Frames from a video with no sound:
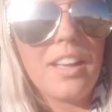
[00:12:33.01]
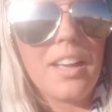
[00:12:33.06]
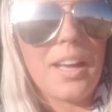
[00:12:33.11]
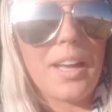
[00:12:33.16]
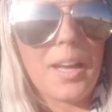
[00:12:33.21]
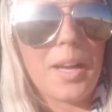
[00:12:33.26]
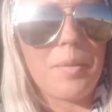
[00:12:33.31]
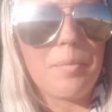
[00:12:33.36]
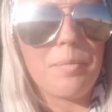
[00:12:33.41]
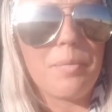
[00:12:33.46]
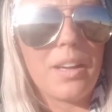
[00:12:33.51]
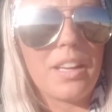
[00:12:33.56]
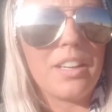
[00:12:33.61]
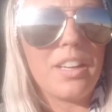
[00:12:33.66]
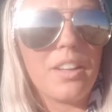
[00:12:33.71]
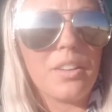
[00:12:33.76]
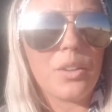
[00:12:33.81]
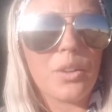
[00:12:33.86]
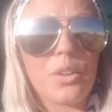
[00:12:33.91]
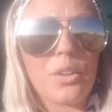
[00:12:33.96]

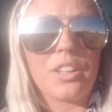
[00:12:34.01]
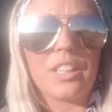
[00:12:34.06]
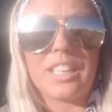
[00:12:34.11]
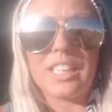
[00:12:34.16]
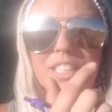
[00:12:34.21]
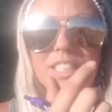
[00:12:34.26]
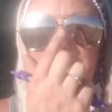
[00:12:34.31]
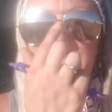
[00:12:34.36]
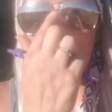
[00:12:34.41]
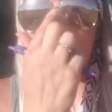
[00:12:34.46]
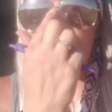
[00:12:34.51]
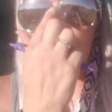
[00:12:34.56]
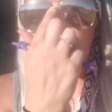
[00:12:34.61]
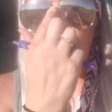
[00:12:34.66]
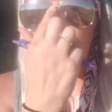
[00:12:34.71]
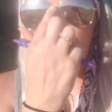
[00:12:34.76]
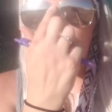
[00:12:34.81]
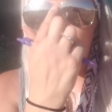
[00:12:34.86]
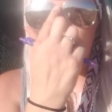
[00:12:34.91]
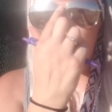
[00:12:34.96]
Another thing to note
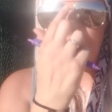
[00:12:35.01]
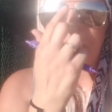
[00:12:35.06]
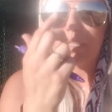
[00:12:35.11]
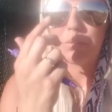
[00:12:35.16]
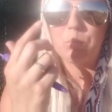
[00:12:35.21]
too is